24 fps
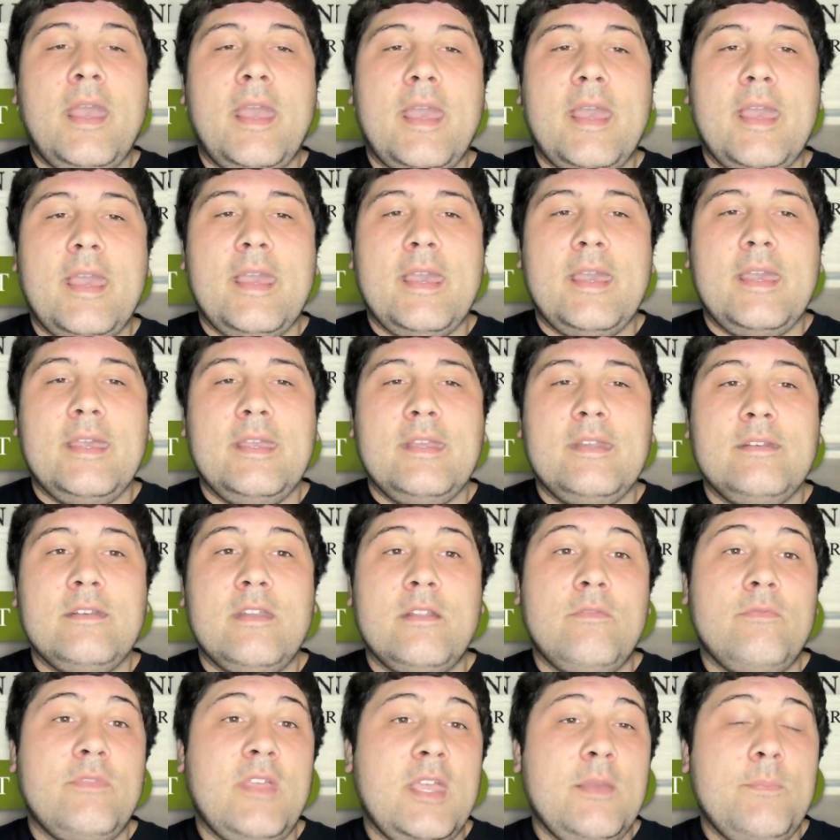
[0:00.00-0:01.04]
And
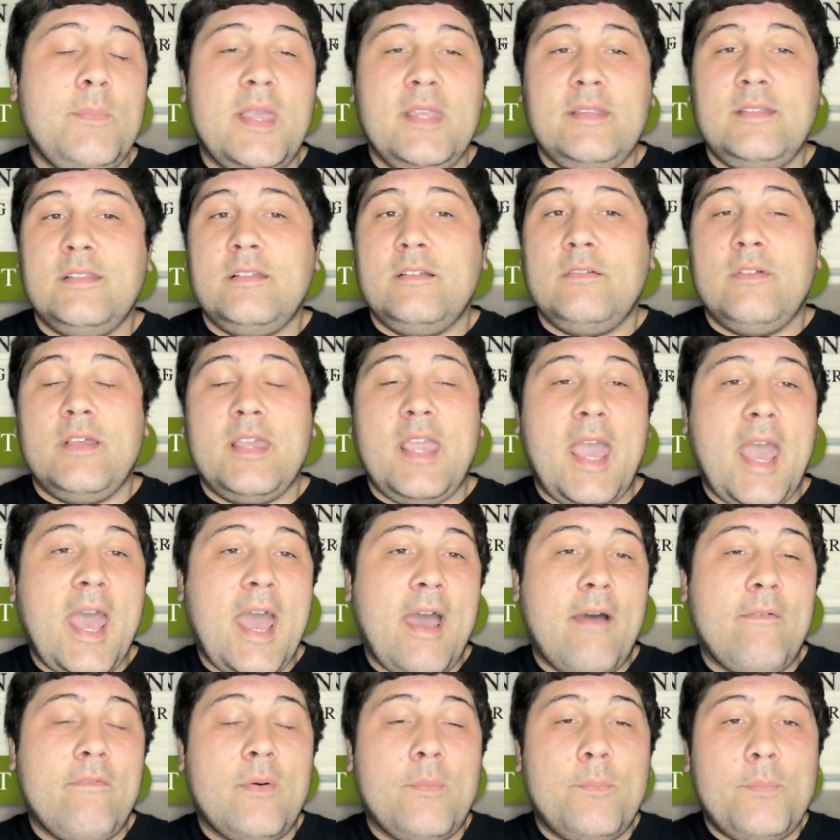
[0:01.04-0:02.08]
they basically
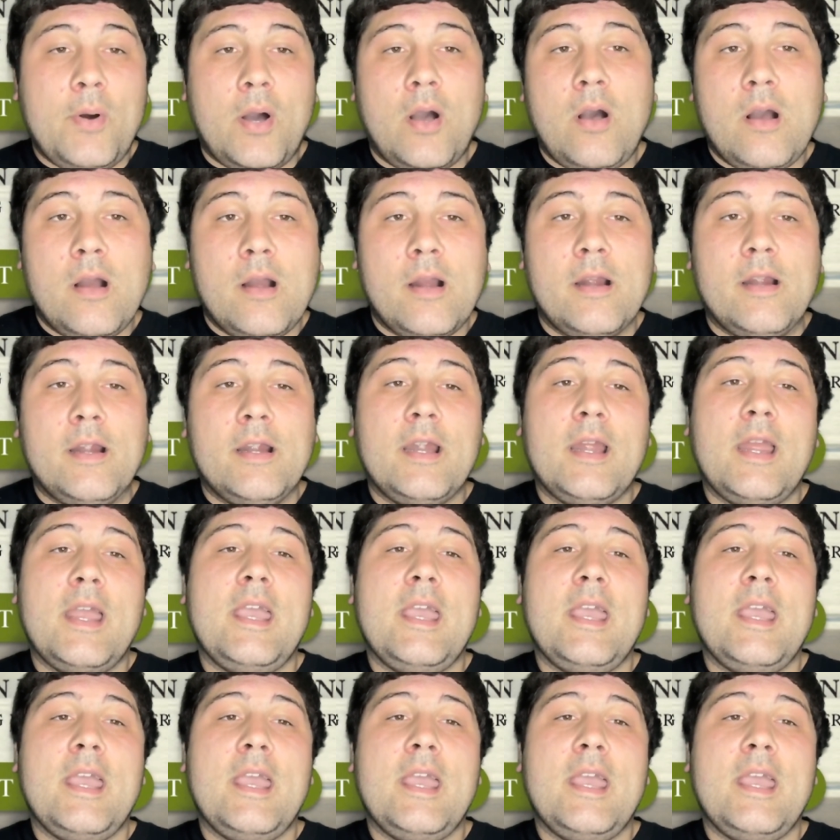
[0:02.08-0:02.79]
have a bar